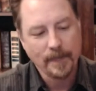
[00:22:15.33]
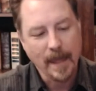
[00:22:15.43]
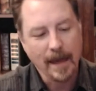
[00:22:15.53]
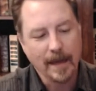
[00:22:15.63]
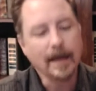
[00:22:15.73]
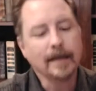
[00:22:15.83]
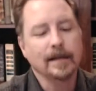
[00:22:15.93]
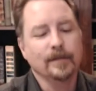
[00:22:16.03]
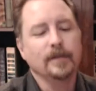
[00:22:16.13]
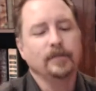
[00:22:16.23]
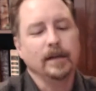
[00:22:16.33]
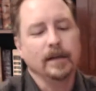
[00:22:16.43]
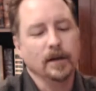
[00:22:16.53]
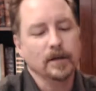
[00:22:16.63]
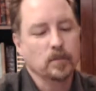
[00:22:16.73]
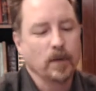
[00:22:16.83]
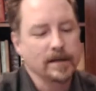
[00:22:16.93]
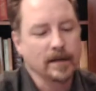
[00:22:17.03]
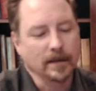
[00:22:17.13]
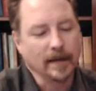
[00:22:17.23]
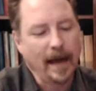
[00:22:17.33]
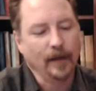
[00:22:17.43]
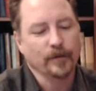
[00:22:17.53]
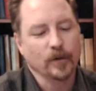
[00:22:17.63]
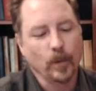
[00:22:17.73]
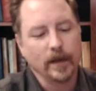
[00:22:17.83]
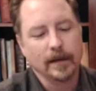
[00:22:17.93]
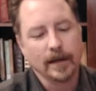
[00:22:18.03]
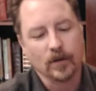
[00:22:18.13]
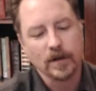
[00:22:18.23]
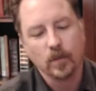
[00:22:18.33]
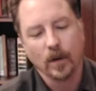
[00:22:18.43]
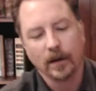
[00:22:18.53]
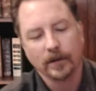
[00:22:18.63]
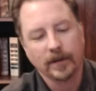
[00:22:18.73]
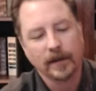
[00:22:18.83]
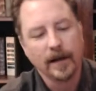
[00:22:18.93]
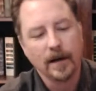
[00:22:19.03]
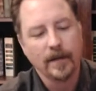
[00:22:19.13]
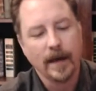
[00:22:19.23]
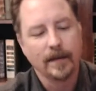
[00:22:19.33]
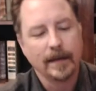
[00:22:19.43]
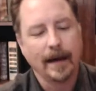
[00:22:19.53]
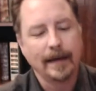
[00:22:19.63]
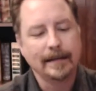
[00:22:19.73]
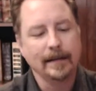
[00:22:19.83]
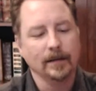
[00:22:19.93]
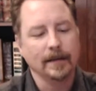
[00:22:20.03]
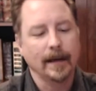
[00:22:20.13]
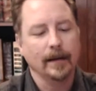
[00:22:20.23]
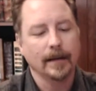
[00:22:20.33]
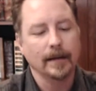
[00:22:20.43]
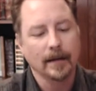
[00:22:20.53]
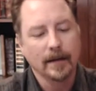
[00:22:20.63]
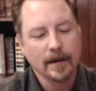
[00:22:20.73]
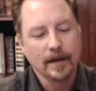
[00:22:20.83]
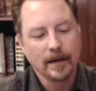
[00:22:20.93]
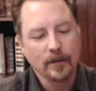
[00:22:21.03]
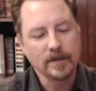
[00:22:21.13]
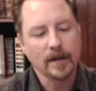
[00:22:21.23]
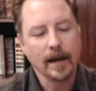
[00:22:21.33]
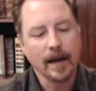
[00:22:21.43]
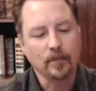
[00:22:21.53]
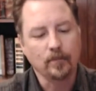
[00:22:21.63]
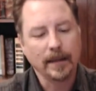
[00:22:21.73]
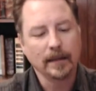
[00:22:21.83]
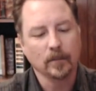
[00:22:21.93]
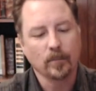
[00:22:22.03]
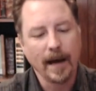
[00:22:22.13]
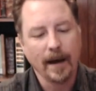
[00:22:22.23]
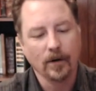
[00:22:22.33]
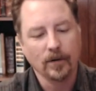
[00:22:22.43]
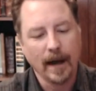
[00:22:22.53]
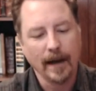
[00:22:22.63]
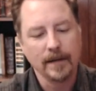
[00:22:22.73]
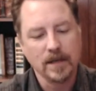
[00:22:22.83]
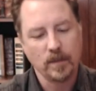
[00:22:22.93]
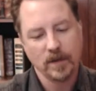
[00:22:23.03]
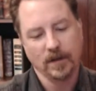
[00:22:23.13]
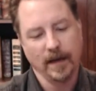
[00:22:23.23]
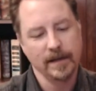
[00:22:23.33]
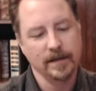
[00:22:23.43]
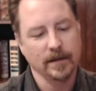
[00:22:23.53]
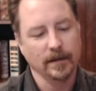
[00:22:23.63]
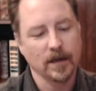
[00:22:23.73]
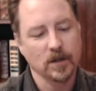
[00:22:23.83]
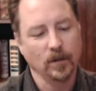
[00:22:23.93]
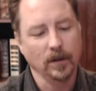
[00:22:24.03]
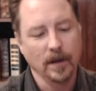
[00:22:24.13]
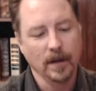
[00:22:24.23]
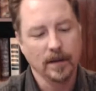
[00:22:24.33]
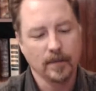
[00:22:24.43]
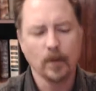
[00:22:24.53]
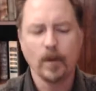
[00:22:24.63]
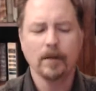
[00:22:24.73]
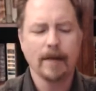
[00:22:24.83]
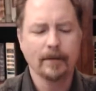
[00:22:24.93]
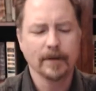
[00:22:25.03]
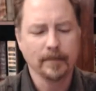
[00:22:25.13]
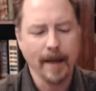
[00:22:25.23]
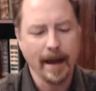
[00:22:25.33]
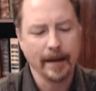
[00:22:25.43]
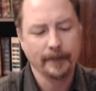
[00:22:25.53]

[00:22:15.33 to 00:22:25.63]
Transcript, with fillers: In 1950, Yale's president, Alfred Whitney Griswold, declared that the ideal Yalee was not a beetle browed, highly specialized intellectual, but a well rounded man.